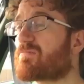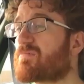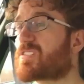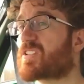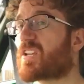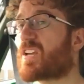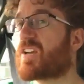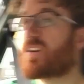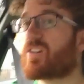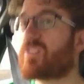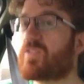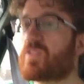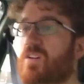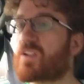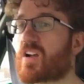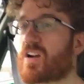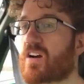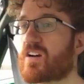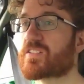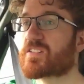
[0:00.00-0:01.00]
So,
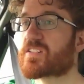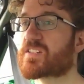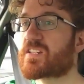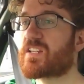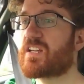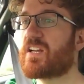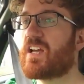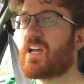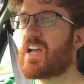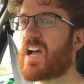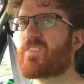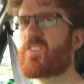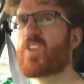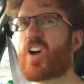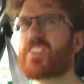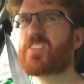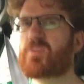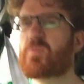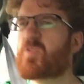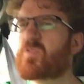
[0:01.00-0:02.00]
because I've
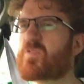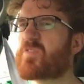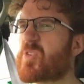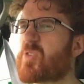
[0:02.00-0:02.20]
not had